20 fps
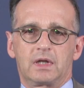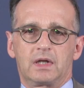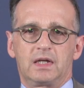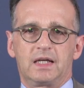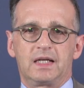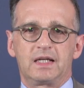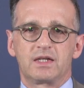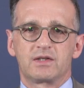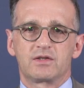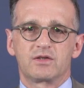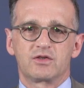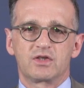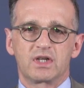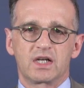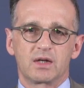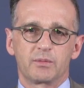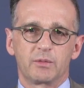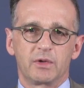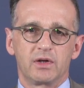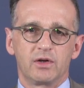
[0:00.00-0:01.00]
Ladies and
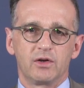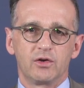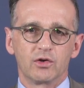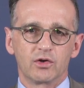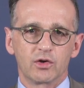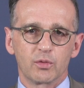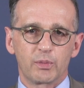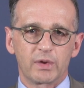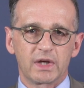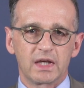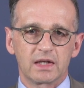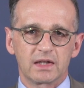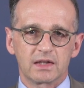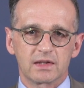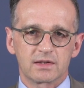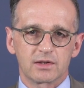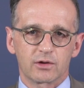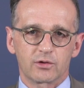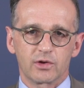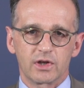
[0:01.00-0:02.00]
gentlemen, European
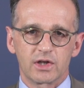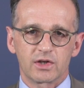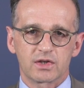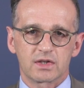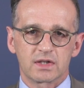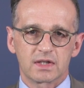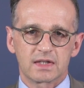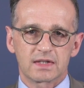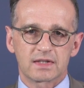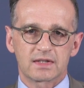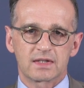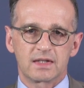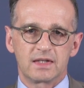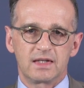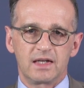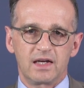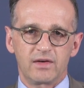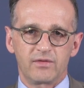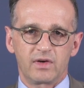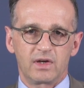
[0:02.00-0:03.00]
integration is
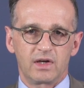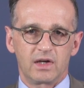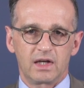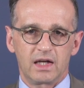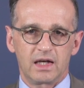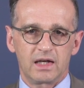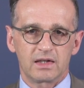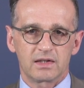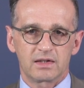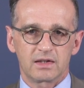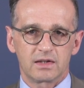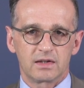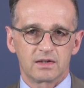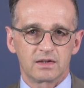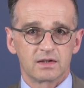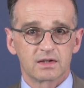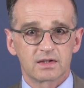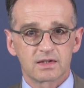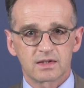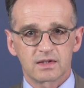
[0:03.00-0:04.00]
never an end in
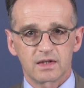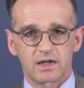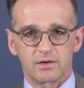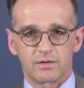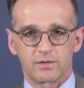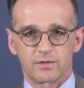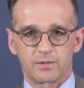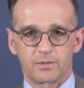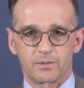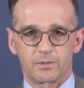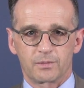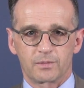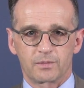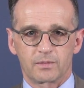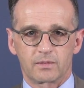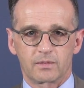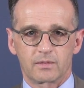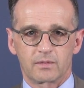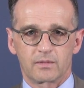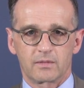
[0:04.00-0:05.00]
itself.
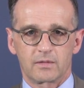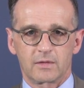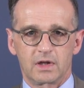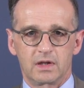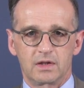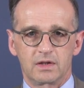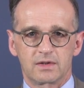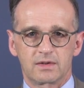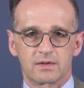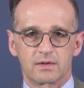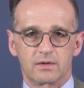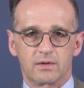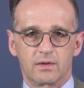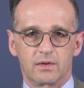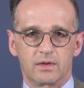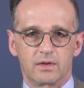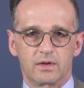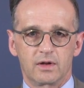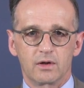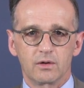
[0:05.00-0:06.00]
It is
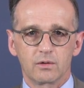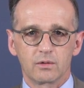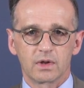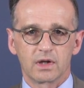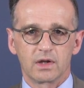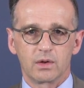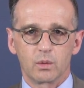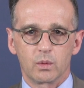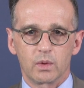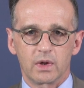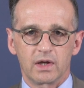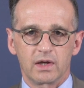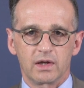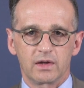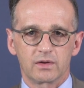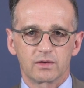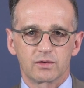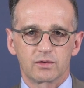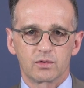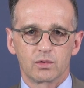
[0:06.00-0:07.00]
the only
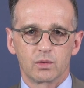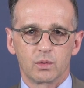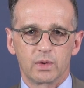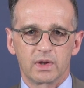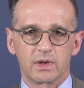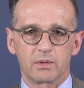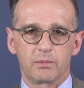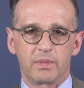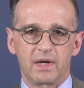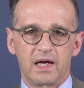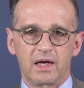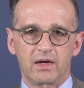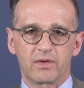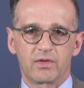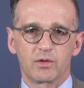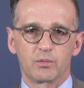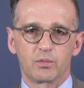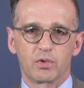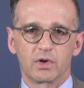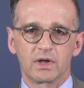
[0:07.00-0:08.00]
way to win
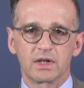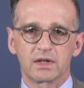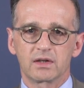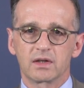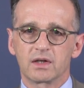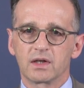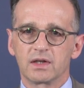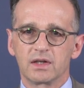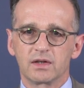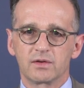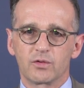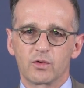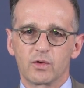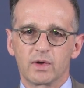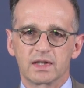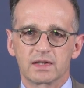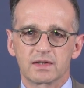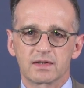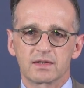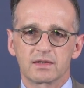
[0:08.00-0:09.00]
back the political
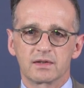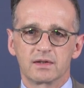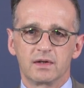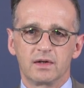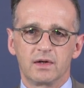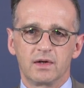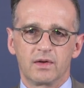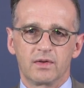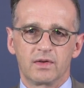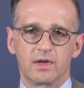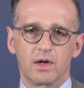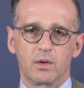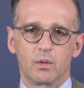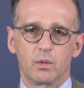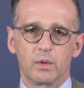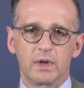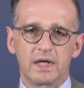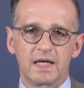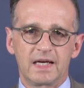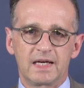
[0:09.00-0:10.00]
influence
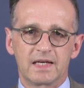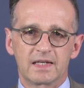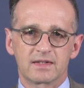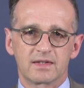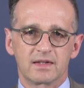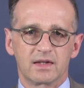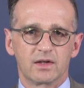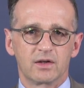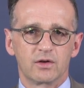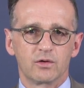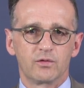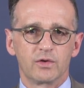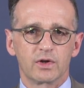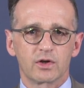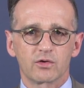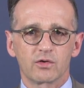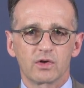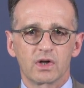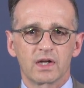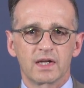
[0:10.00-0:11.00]
that we as
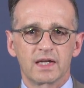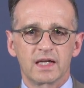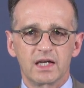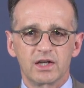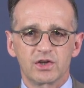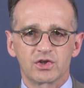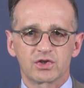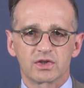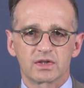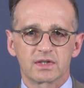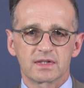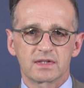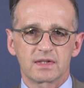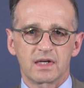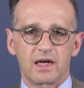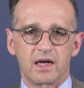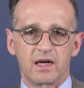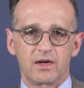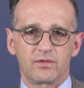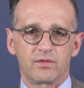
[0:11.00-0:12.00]
individual nations
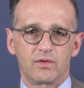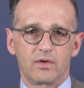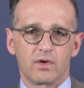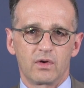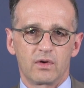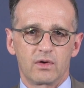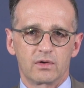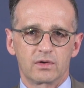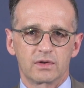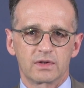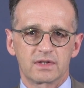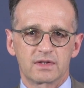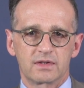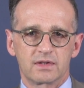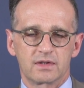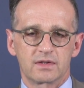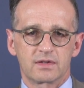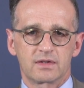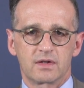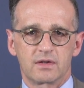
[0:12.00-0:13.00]
have long
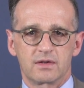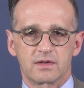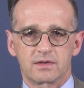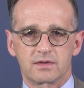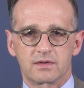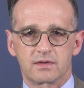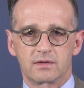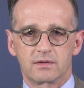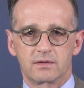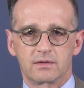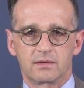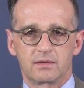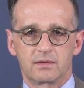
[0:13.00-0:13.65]
since lost.